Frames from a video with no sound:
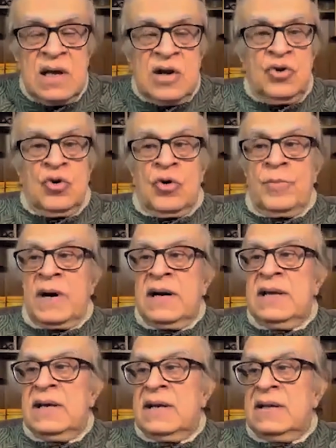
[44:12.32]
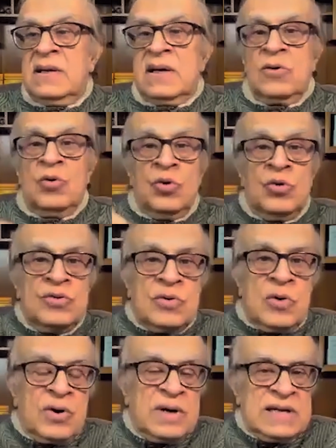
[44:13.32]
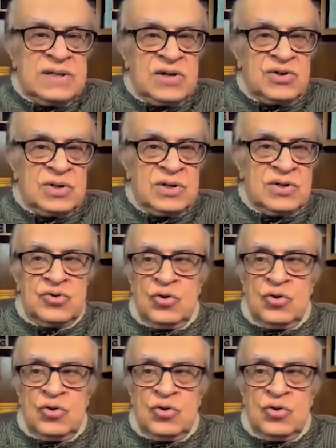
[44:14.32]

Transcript: Nobody in the Guru organizations.